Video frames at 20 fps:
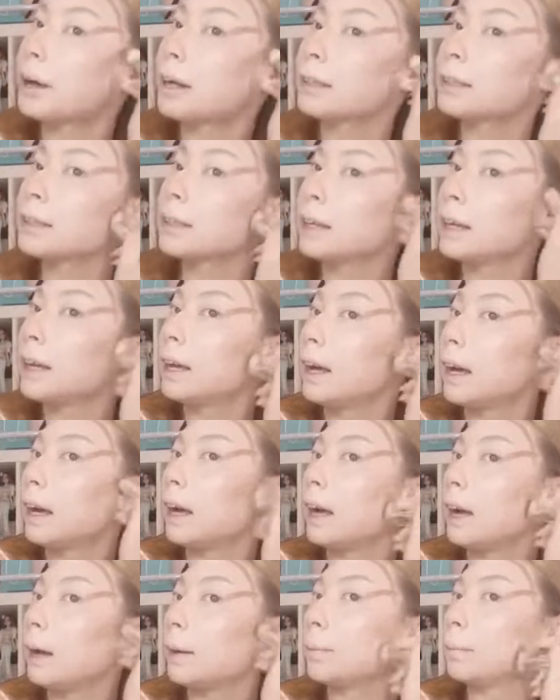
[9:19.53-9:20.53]
product,
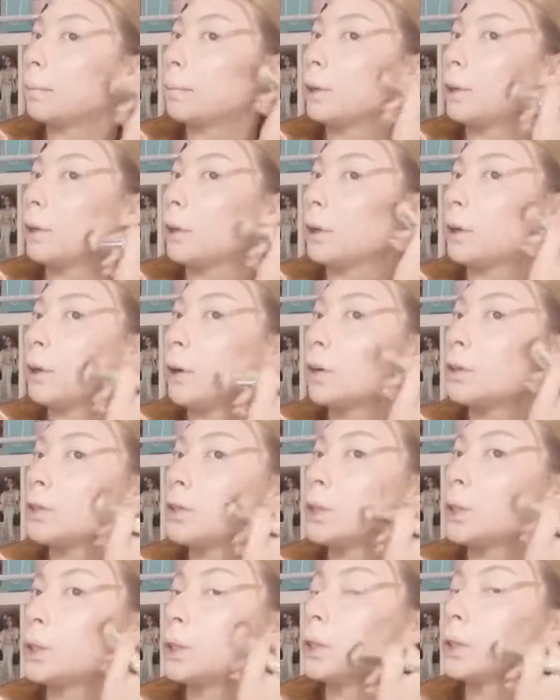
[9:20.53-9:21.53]
you know,
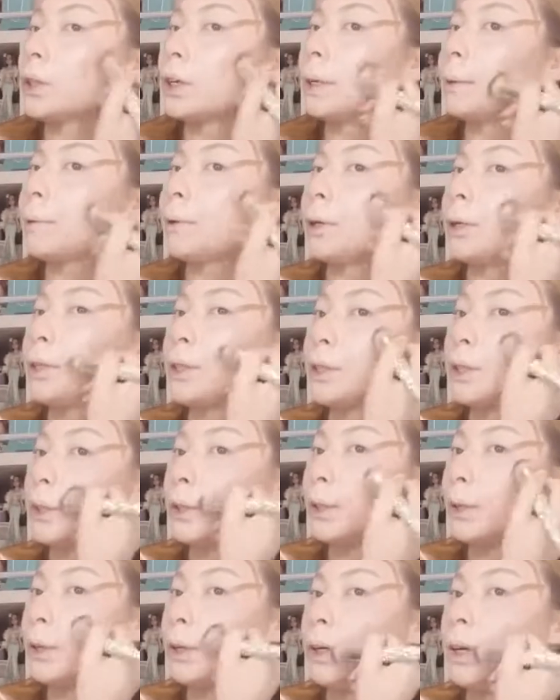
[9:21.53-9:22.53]
contour, cream
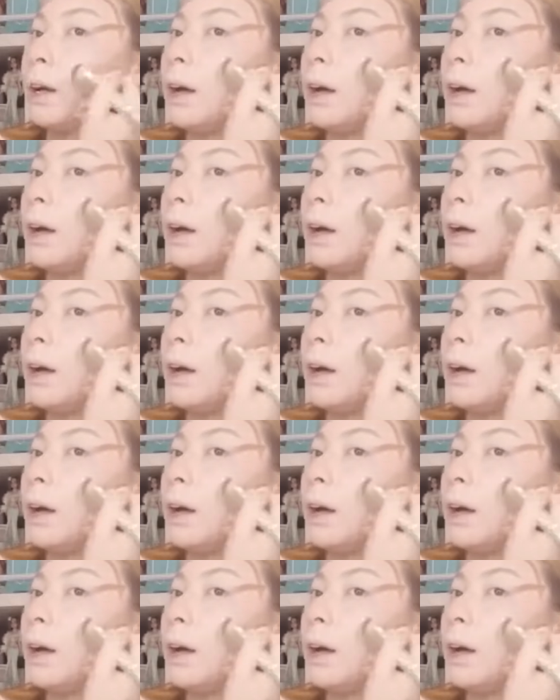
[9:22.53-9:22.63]
contour.